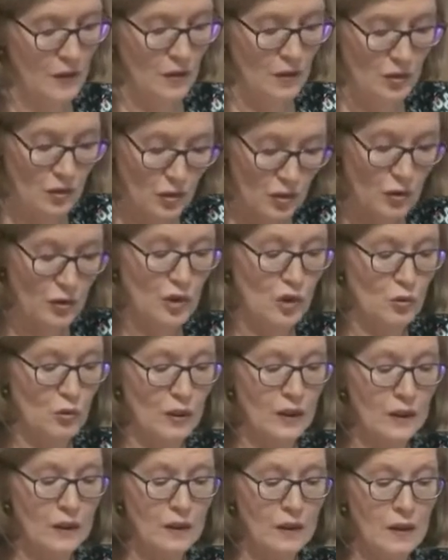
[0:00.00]

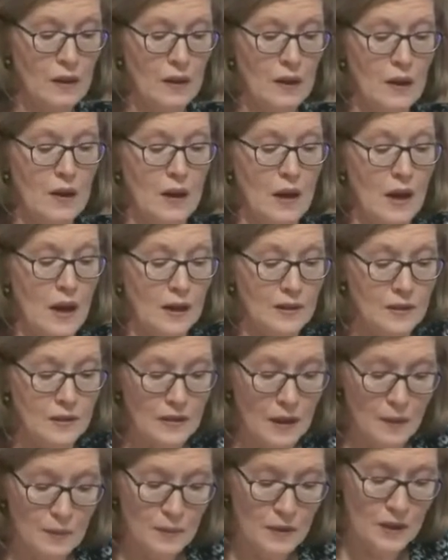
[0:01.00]
surgery, a
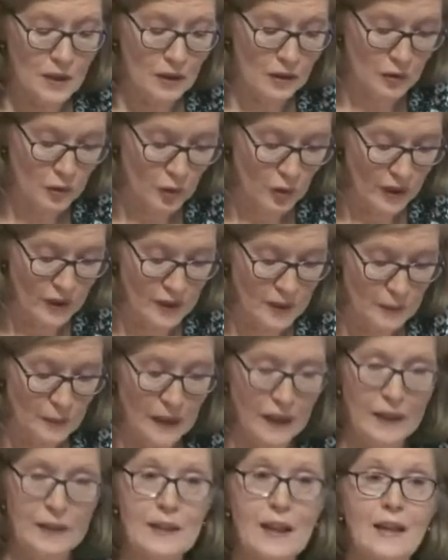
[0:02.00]
stem cell
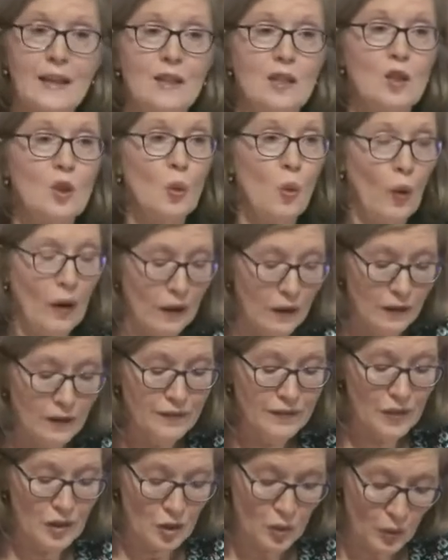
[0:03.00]
transplant, and
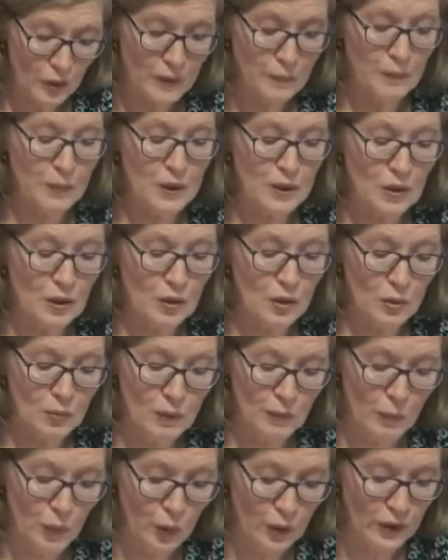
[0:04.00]
12 trips to
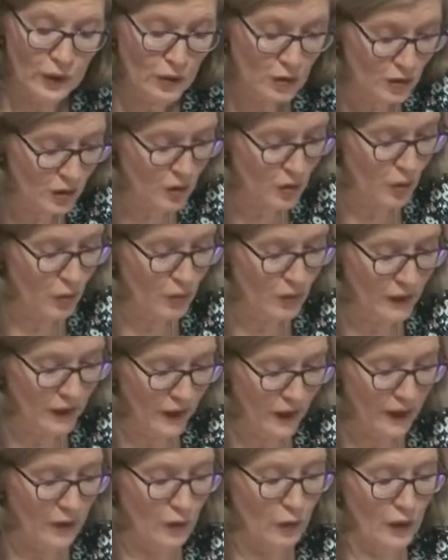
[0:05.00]
Memorial Sloan
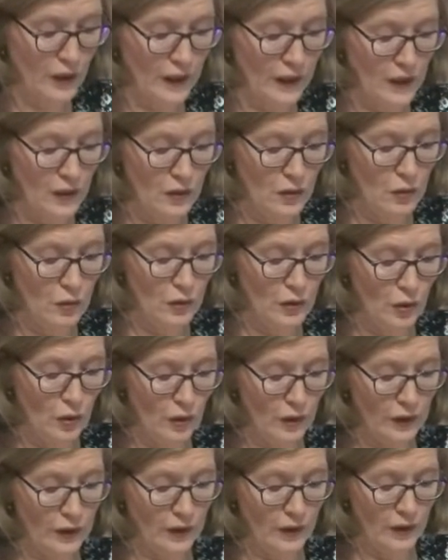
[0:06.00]
Kettering in New
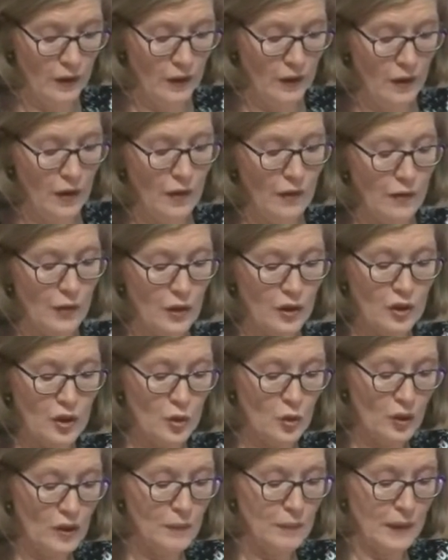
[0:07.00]
York for a
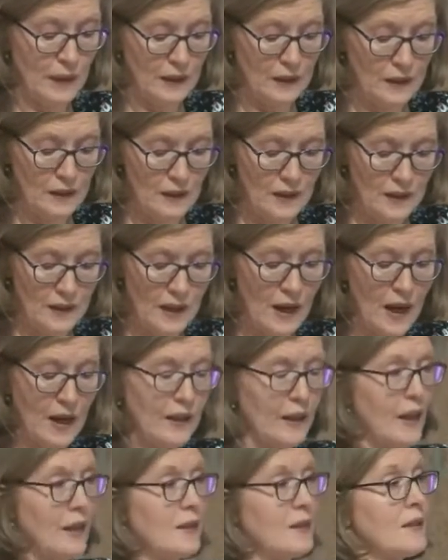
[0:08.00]
treatment
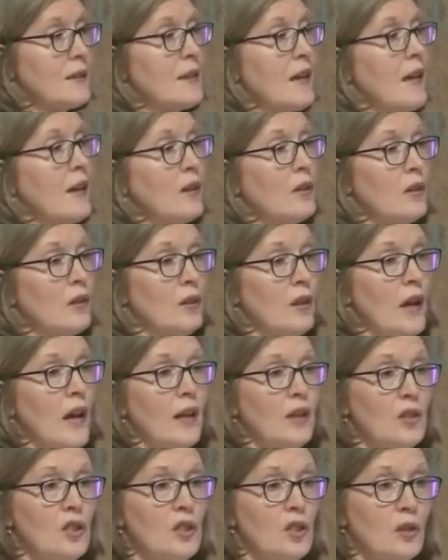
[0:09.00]
not yet standard
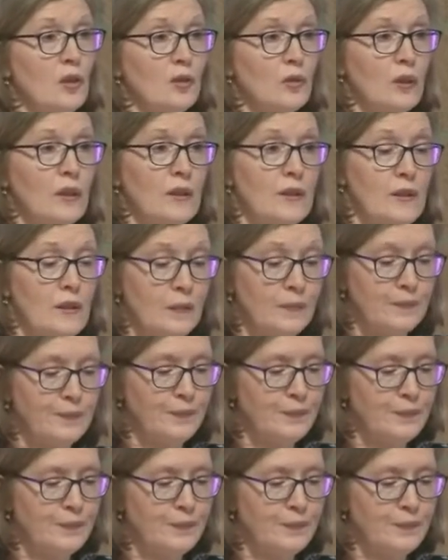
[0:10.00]
at Children's.